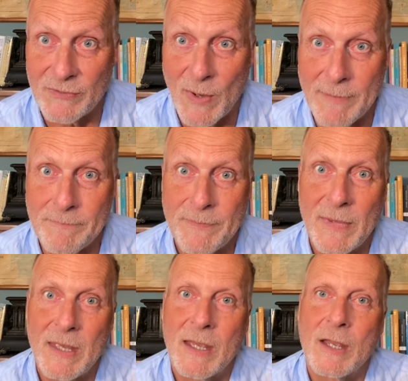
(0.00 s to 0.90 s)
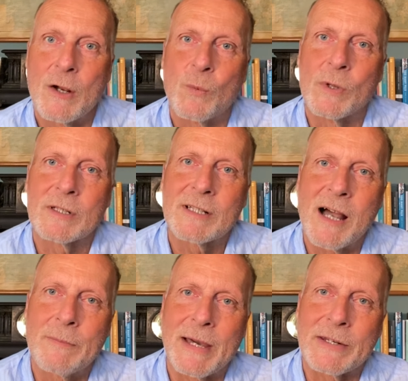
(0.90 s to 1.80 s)
one, will
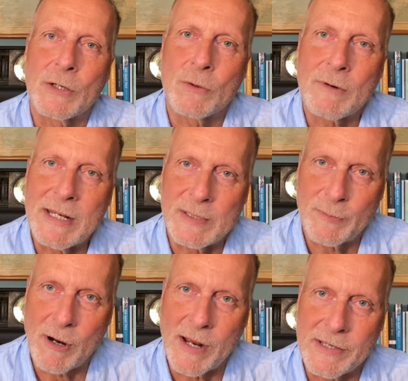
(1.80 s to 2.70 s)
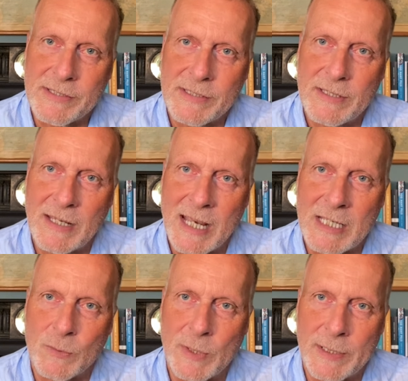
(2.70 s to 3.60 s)
come at a great price
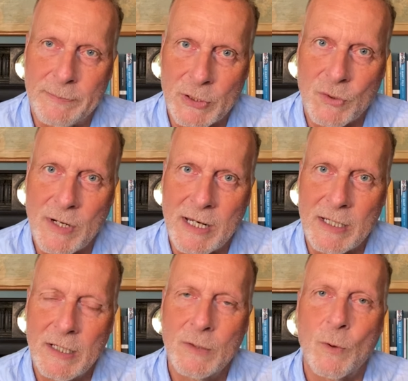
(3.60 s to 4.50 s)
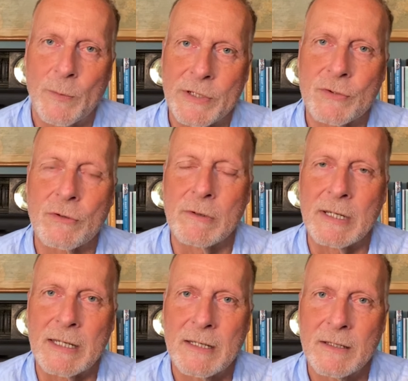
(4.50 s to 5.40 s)
as we betray what we
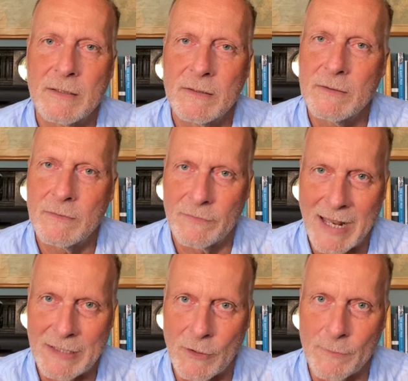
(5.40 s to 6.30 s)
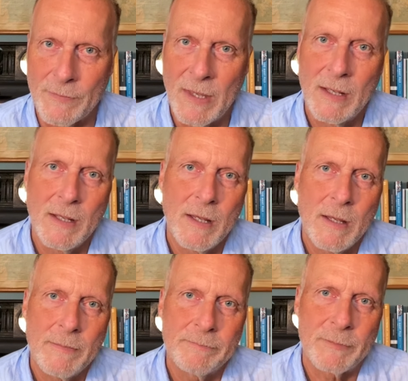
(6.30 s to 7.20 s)
truly value.
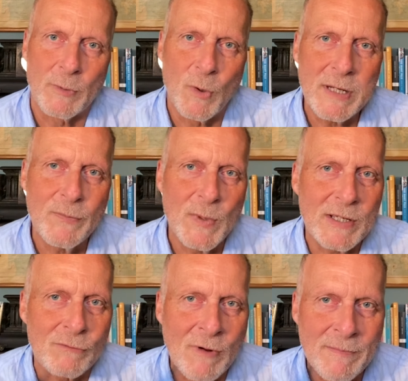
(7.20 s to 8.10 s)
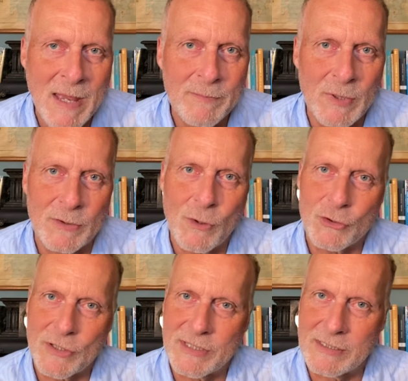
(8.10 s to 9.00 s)
But what if we can remember, not
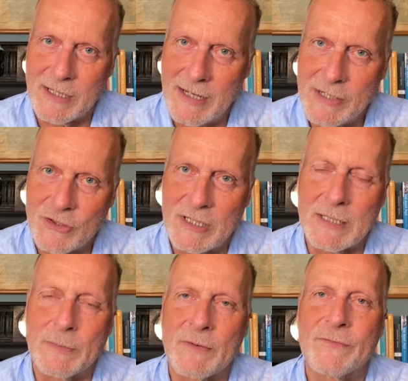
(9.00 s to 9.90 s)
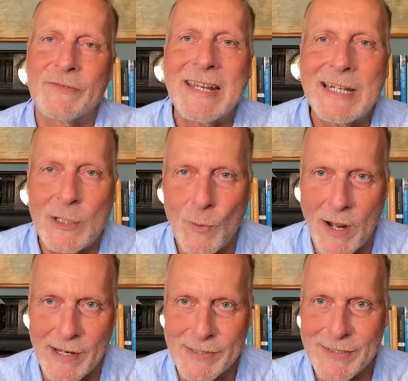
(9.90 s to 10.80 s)
just intellectually, but
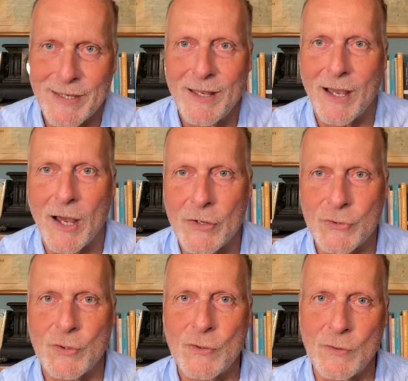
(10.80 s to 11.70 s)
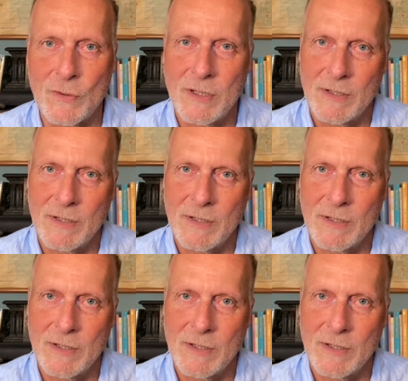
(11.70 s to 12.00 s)
feeling-wise, our true